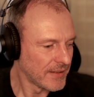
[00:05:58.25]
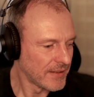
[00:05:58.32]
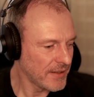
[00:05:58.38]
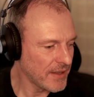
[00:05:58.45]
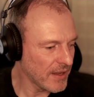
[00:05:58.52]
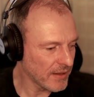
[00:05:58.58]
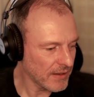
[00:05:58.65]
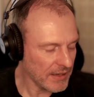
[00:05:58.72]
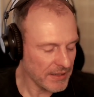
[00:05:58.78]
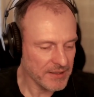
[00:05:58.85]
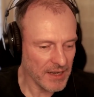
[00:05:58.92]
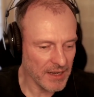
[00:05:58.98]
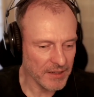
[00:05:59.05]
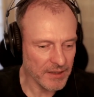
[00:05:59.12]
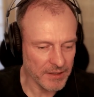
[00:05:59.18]
Yeah,
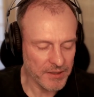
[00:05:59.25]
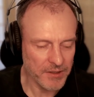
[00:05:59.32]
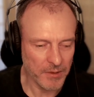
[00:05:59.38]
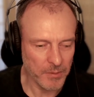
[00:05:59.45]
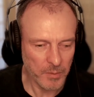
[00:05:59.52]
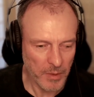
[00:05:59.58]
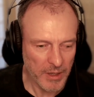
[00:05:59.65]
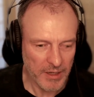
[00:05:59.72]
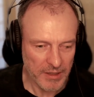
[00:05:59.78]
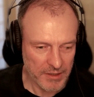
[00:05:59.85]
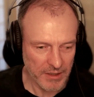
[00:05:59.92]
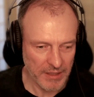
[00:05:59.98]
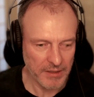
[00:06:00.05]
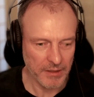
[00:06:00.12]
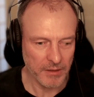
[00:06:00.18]
exactly. So we are
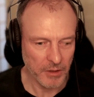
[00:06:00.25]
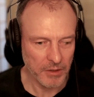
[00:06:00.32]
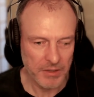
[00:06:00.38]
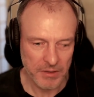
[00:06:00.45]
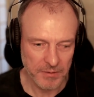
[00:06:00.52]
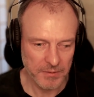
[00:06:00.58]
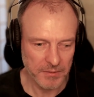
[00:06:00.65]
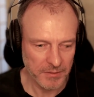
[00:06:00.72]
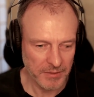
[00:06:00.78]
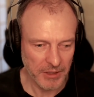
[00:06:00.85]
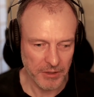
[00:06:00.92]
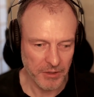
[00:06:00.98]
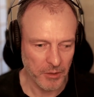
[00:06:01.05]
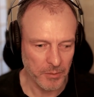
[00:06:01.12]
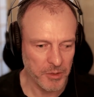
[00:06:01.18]
seeing a lot of
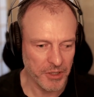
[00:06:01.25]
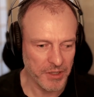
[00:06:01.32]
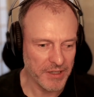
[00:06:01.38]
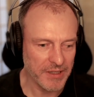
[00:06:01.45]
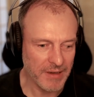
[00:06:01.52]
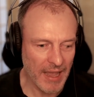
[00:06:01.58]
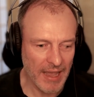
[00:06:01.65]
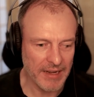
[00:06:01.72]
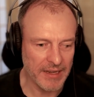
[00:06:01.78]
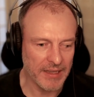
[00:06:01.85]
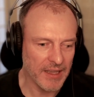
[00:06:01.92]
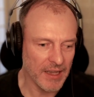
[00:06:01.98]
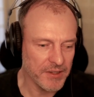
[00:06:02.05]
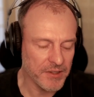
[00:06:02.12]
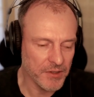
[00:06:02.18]
adoption in any
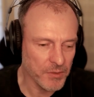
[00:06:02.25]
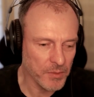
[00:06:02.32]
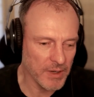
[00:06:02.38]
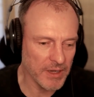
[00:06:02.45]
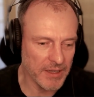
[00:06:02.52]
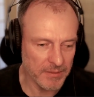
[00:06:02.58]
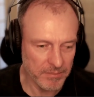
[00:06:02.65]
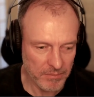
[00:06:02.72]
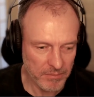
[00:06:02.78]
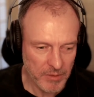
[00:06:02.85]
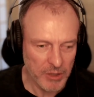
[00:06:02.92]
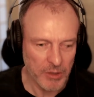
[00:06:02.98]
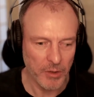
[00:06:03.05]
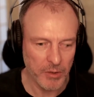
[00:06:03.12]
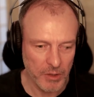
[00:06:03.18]
cases where,
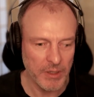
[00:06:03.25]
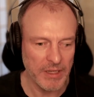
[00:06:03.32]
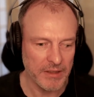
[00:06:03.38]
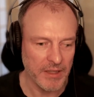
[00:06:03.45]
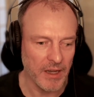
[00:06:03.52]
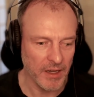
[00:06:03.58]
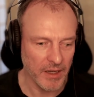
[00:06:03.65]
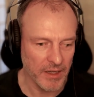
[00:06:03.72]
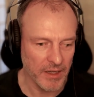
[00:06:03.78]
you need that higher